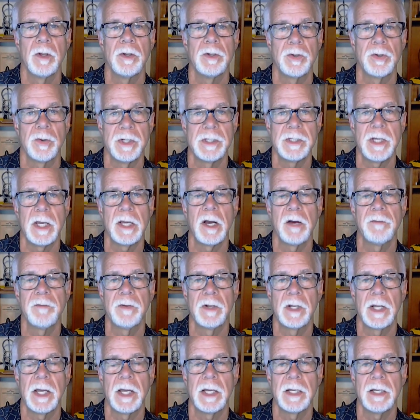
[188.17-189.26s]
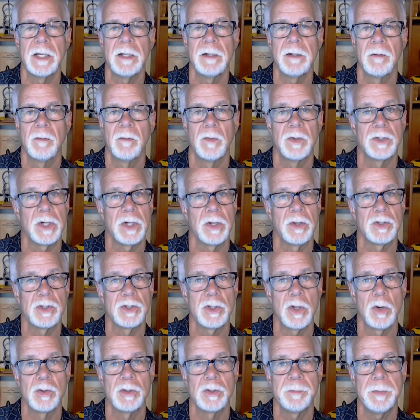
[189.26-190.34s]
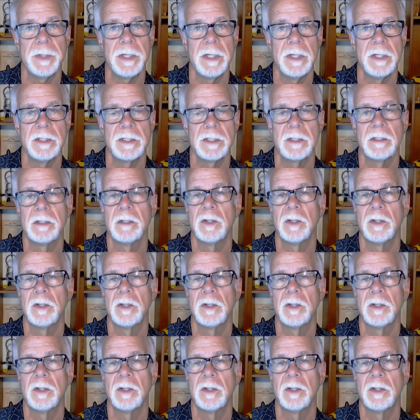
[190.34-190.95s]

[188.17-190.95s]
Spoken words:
During takeoff and landing, which are the slow speeds,